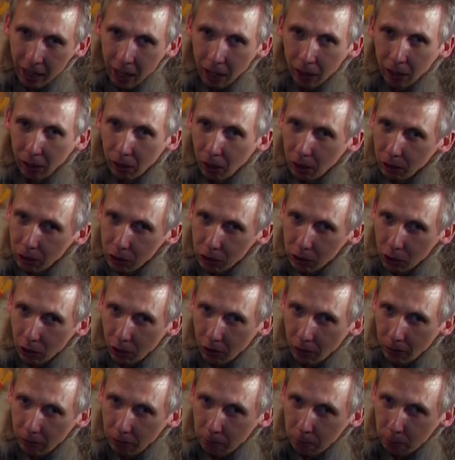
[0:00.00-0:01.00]
Lots
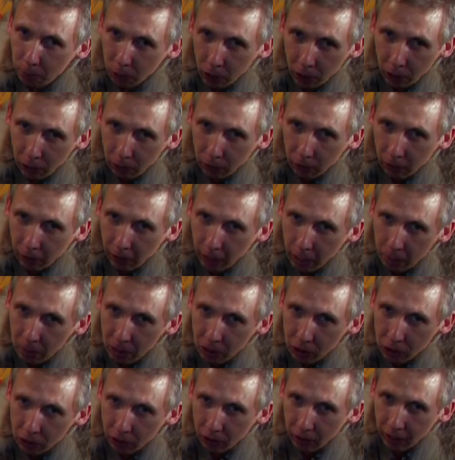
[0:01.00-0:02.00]
of beautiful
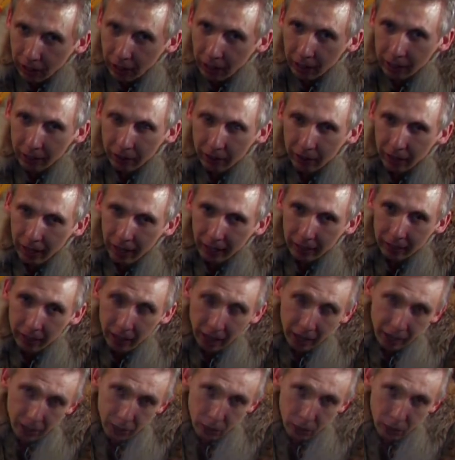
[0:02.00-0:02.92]
imagery that can